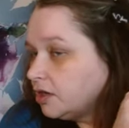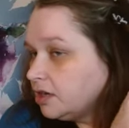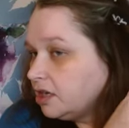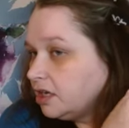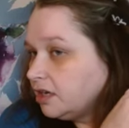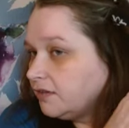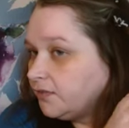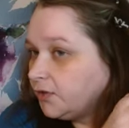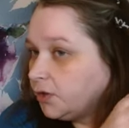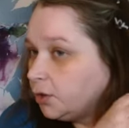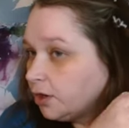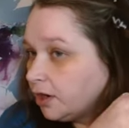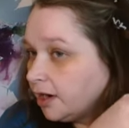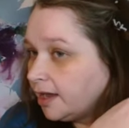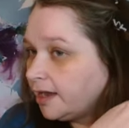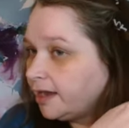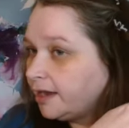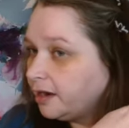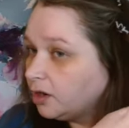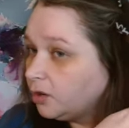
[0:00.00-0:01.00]
if your
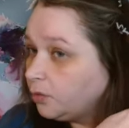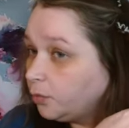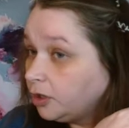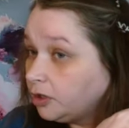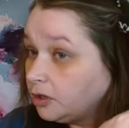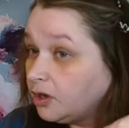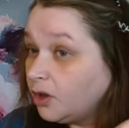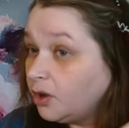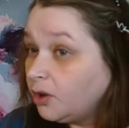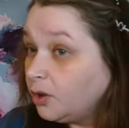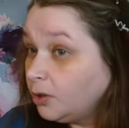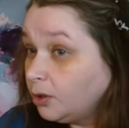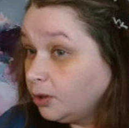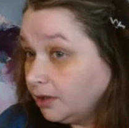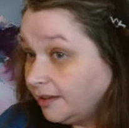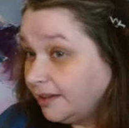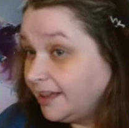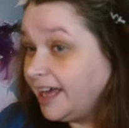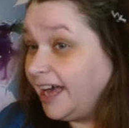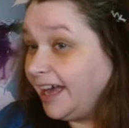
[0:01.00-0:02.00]
hair will hold
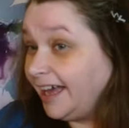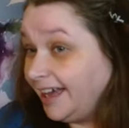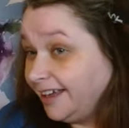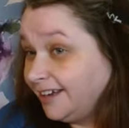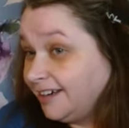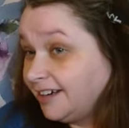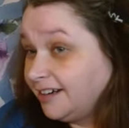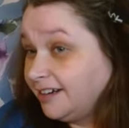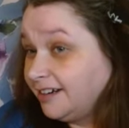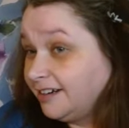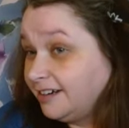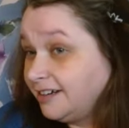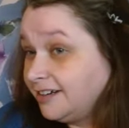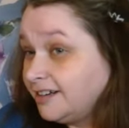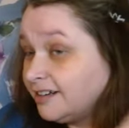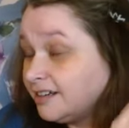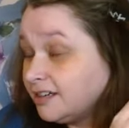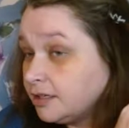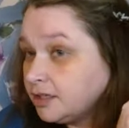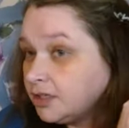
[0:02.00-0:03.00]
that,
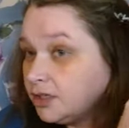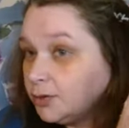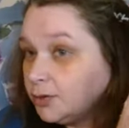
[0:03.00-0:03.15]
you